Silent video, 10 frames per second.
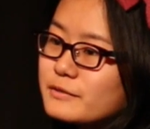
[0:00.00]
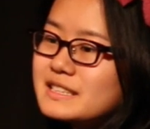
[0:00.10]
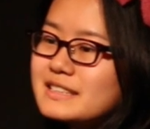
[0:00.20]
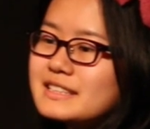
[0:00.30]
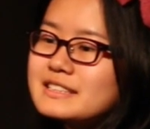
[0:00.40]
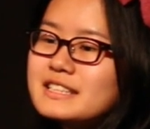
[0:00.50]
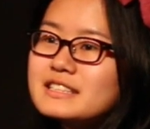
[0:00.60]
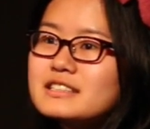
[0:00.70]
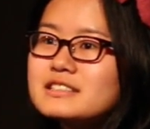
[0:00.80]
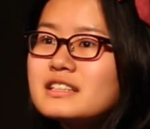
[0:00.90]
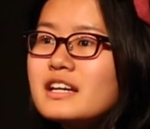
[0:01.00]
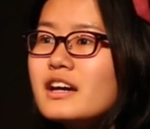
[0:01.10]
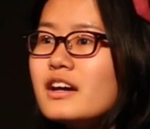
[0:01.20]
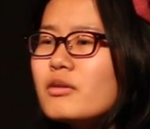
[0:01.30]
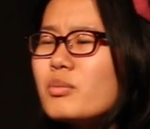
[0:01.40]
of CSS changes,
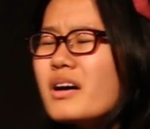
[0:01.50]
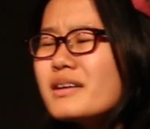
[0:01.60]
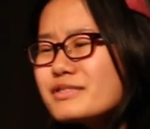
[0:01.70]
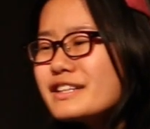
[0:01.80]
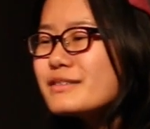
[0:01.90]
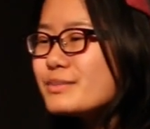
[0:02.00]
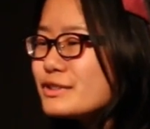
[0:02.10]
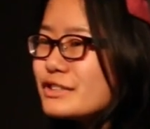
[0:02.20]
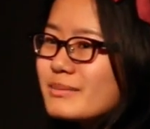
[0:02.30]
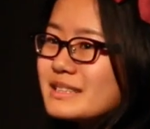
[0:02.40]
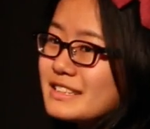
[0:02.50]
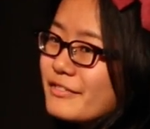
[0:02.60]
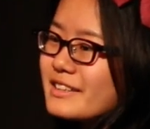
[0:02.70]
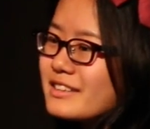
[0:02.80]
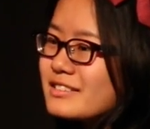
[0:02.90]
while upgrading Bootstrap is
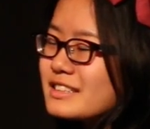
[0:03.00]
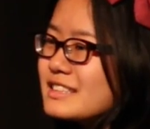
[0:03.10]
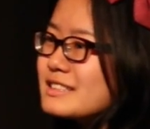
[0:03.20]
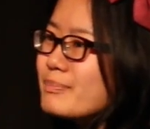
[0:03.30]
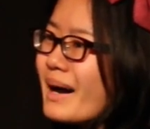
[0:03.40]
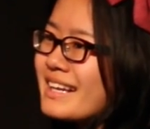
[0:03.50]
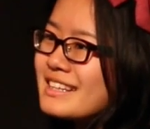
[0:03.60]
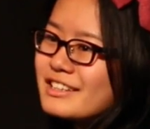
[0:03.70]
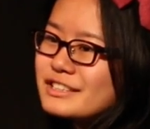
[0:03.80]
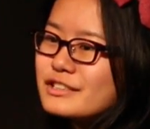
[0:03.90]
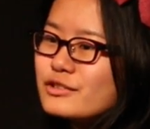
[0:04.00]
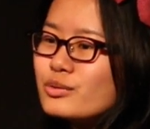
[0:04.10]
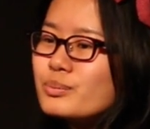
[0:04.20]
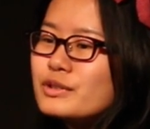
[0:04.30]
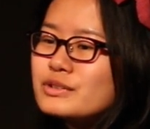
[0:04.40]
difficult, it's by and large a
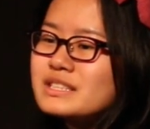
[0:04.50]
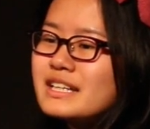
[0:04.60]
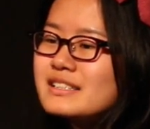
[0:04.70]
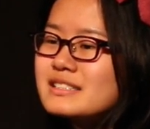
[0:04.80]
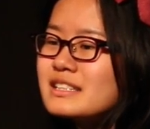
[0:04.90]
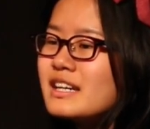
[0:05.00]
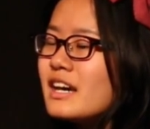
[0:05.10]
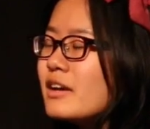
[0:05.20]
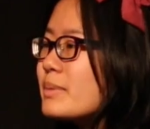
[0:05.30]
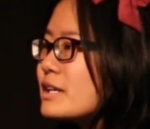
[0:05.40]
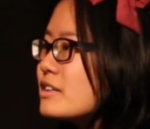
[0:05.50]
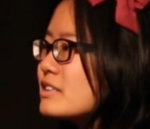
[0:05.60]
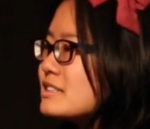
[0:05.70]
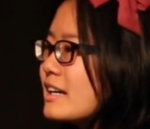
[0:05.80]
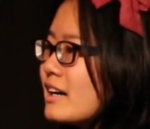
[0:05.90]
known process
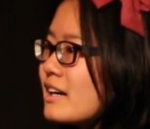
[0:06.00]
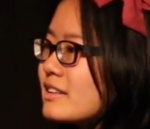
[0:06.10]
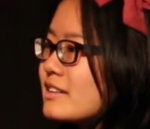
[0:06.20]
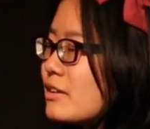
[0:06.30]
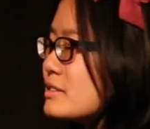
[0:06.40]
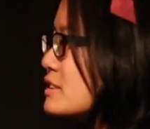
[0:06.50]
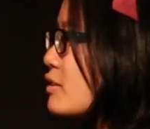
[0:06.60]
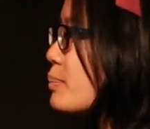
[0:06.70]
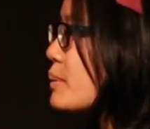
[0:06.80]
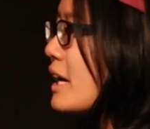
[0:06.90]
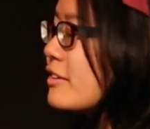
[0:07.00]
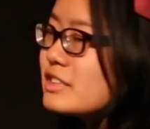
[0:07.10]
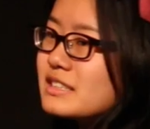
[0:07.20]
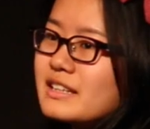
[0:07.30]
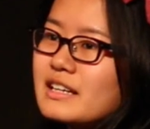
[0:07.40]
because there are
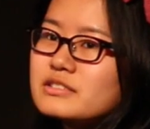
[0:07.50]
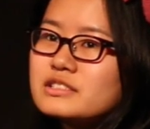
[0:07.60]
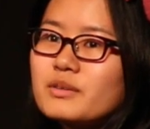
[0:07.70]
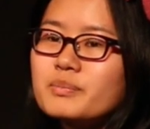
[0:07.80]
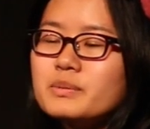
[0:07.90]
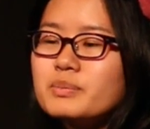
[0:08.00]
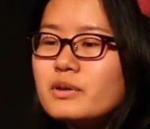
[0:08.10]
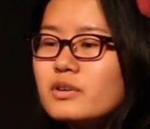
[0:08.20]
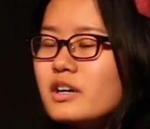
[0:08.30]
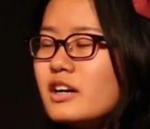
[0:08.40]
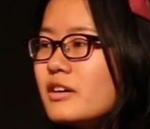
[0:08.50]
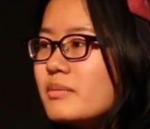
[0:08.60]
hundreds and thousands of people